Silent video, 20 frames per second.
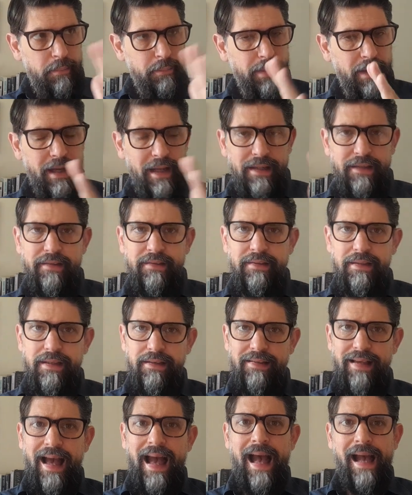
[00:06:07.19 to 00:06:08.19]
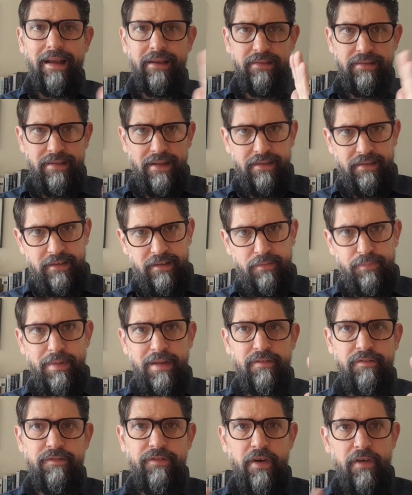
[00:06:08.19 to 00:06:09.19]
Pisces axis is
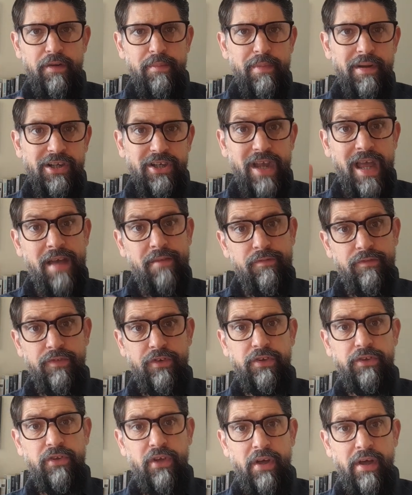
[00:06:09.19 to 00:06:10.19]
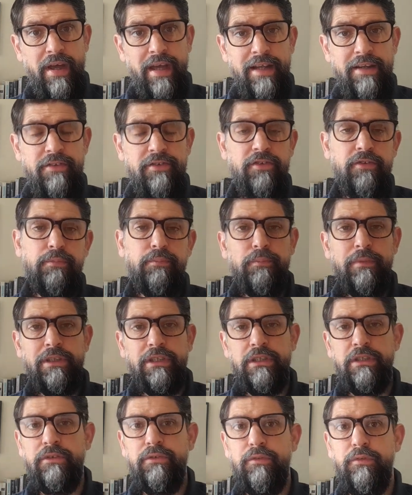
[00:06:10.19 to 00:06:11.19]
being very much emphasized,
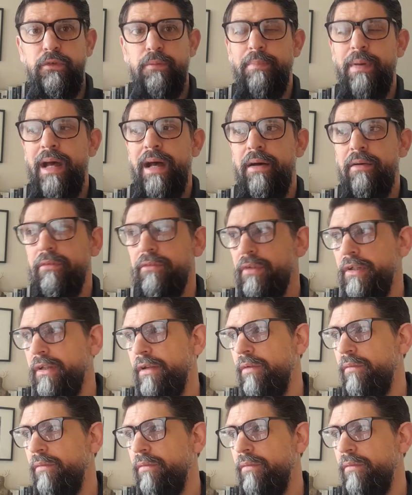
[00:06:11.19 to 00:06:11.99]
which is all about,